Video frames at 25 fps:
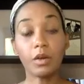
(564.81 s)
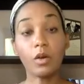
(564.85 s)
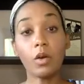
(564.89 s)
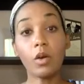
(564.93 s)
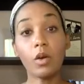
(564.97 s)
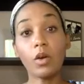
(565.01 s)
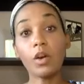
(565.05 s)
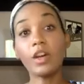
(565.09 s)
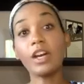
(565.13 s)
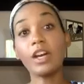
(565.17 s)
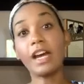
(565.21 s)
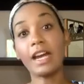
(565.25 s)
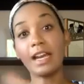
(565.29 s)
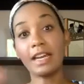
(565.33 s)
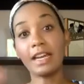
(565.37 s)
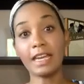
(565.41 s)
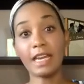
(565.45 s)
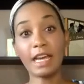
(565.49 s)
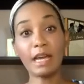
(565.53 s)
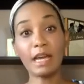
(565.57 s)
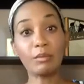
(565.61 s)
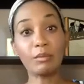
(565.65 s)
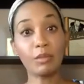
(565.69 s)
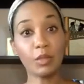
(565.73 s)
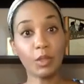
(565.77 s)
or I
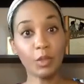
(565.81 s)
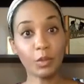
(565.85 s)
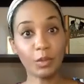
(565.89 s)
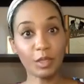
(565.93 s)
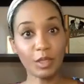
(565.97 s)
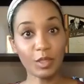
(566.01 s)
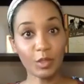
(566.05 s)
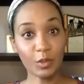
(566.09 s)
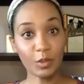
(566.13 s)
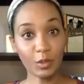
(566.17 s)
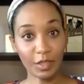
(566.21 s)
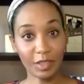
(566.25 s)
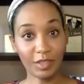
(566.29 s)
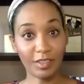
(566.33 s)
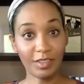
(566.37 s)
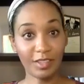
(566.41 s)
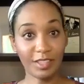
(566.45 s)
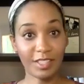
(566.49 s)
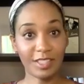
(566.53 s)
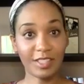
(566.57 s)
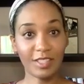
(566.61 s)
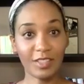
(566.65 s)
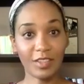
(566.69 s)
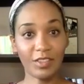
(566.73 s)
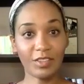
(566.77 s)
am going to eat
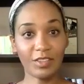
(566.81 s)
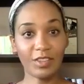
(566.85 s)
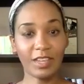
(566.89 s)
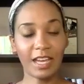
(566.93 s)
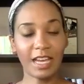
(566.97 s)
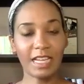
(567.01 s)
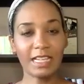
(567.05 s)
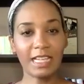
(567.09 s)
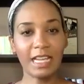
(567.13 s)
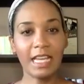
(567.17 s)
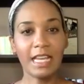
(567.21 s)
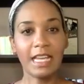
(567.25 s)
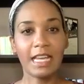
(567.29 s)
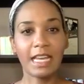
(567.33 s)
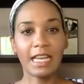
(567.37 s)
this or that.